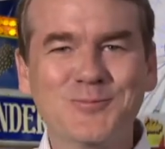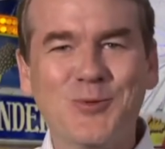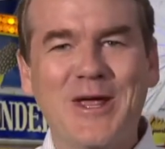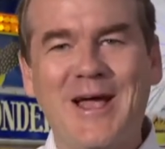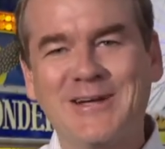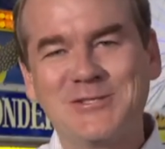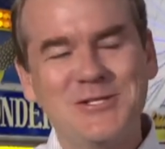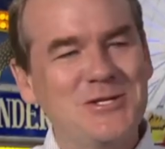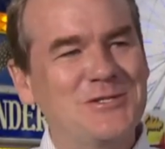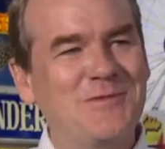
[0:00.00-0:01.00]
We actually
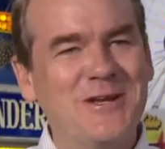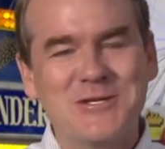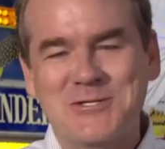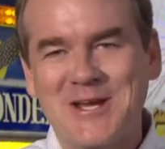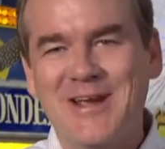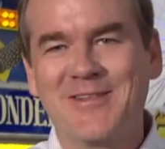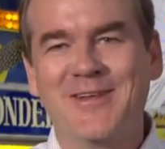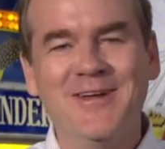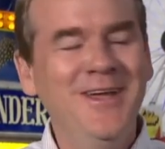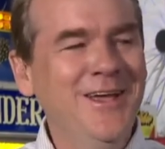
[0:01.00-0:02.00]
just finished singing
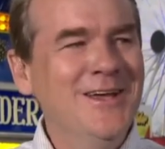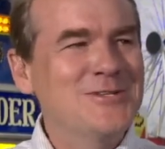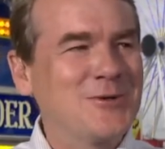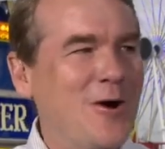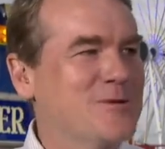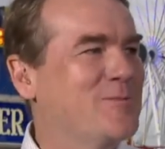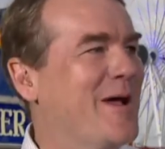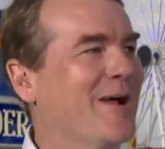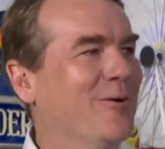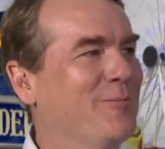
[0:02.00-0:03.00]
the
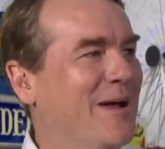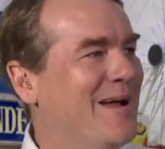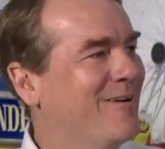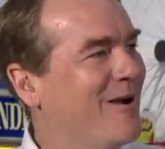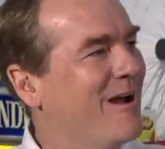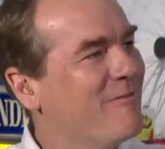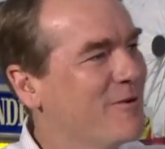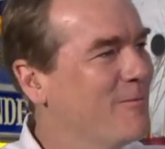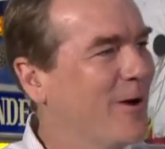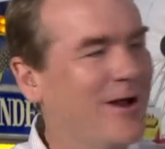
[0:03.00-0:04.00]
Star-Spangled Banner.
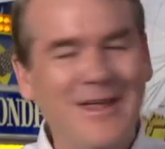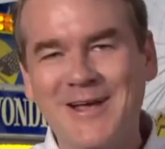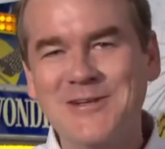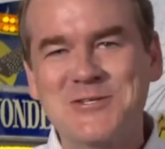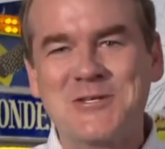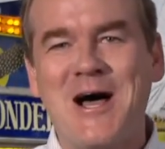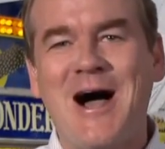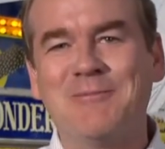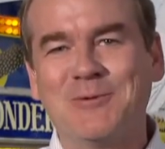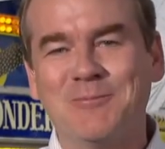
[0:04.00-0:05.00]
Everybody
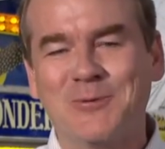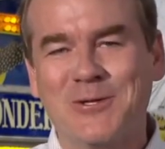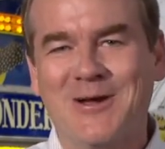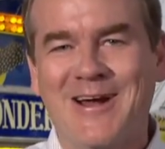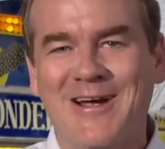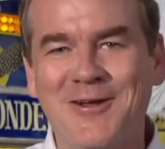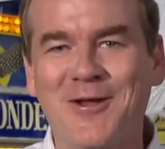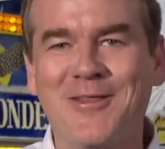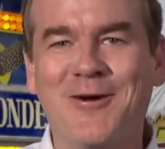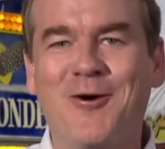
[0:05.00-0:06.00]
stopped and put their hand
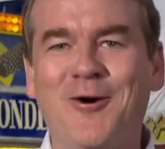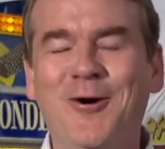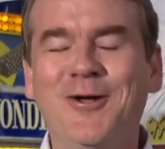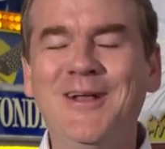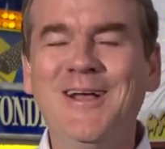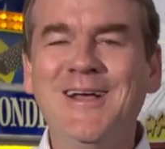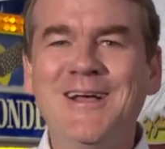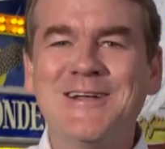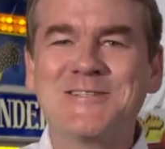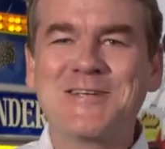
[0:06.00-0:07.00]
on their heart
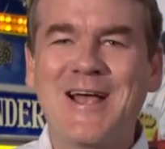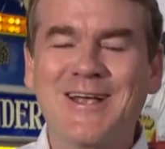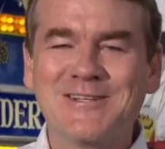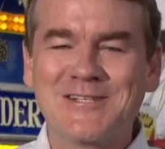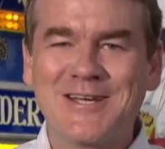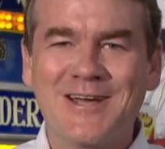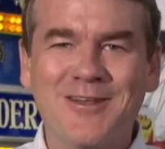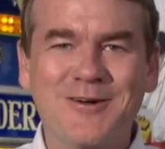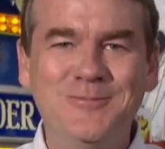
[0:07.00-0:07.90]
and sang it together.